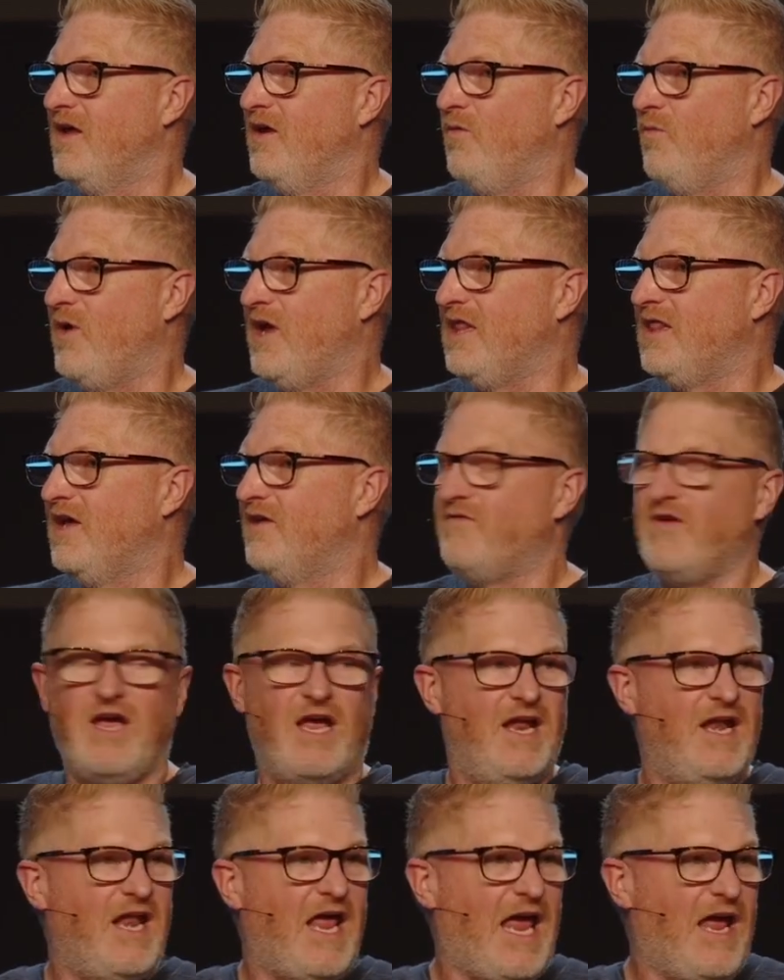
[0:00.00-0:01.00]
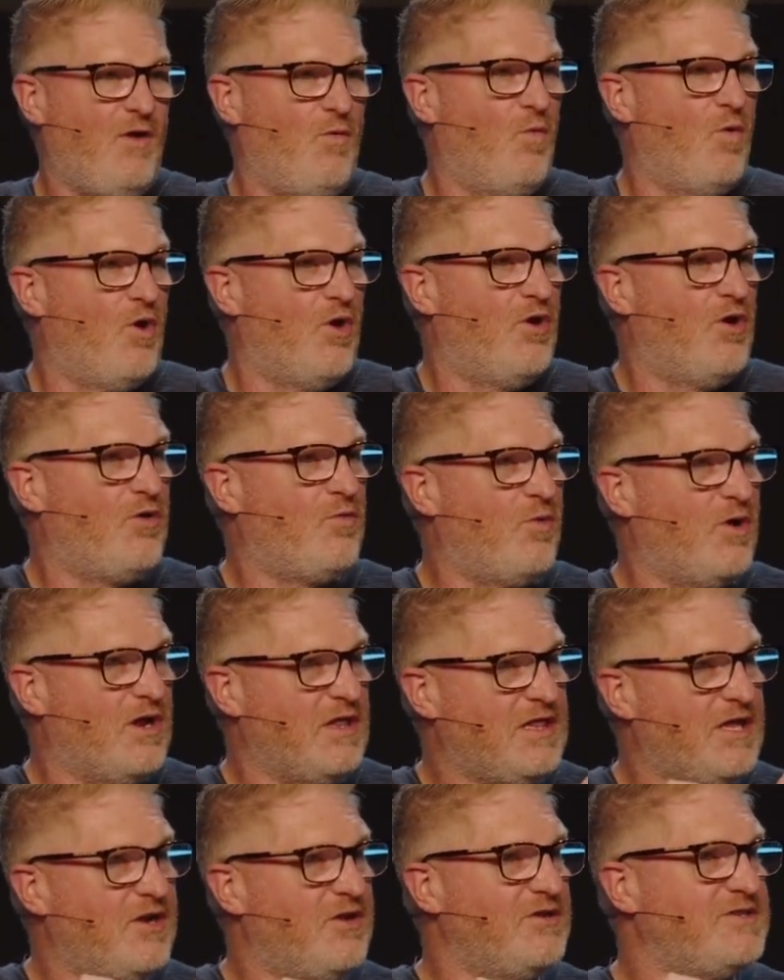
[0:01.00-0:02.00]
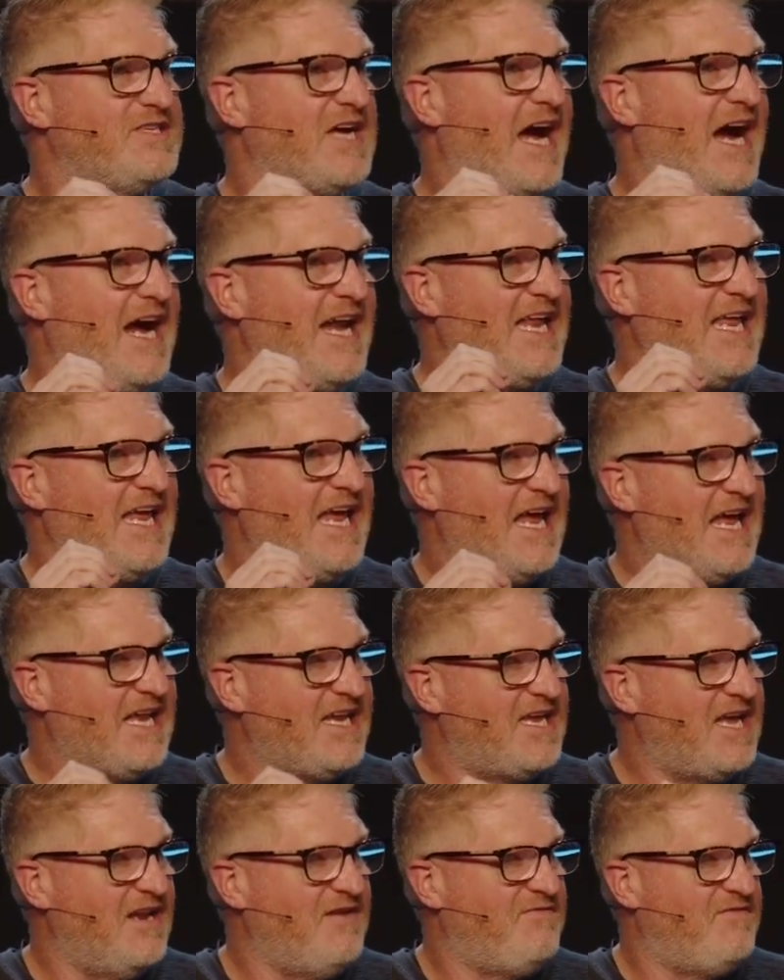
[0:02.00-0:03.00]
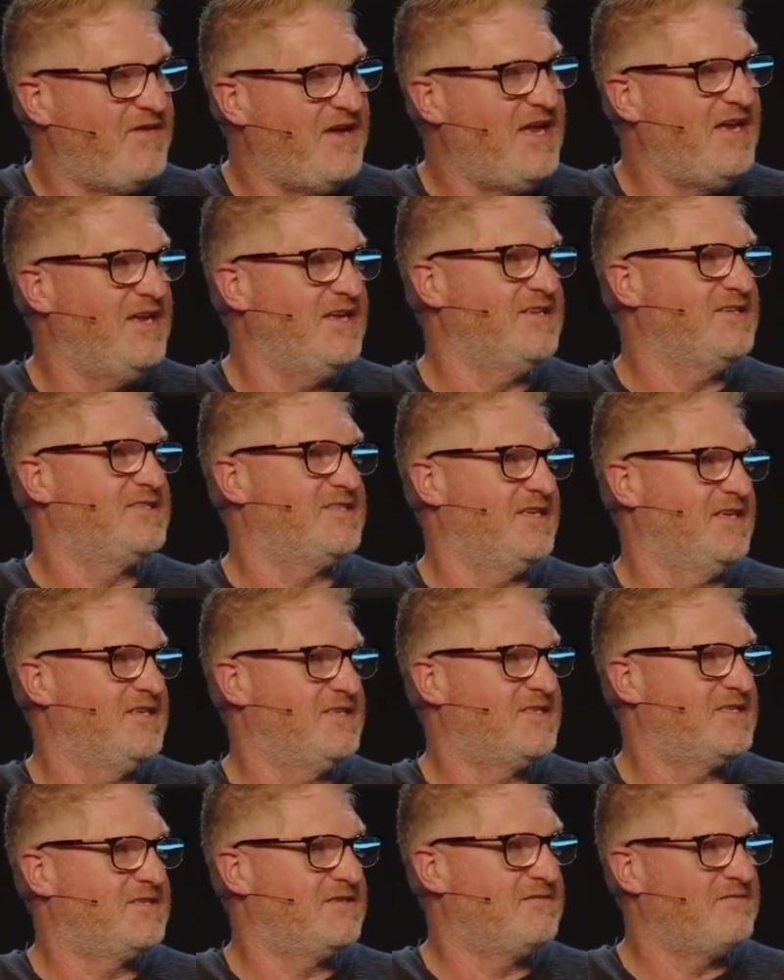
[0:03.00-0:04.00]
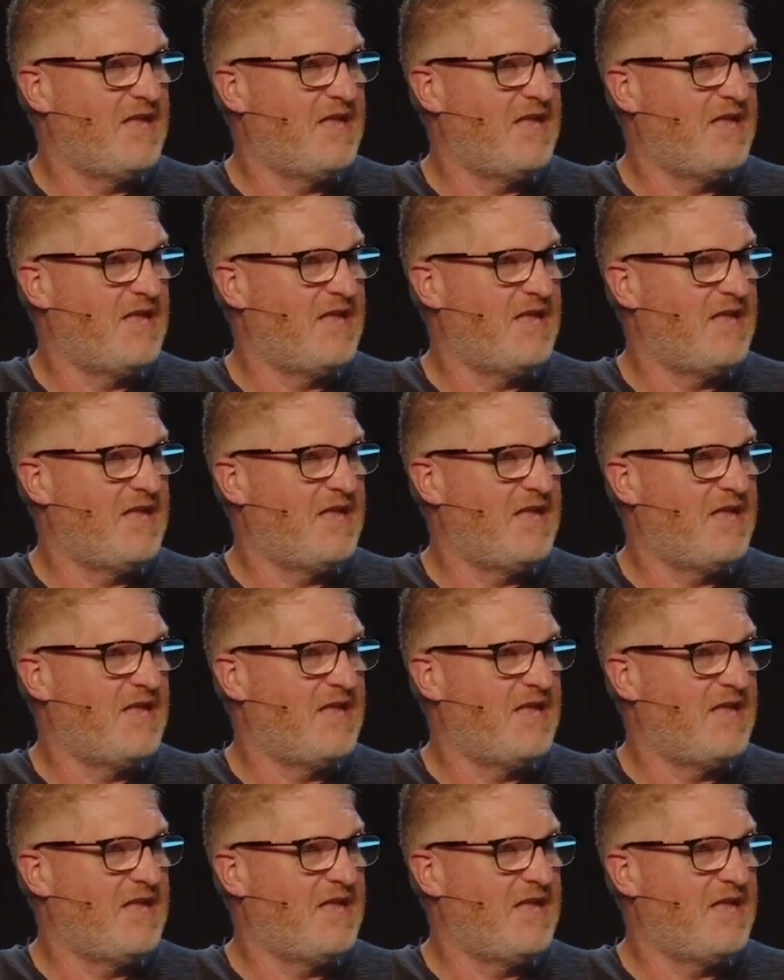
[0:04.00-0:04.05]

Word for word: We live in a world where little tiny inconveniences,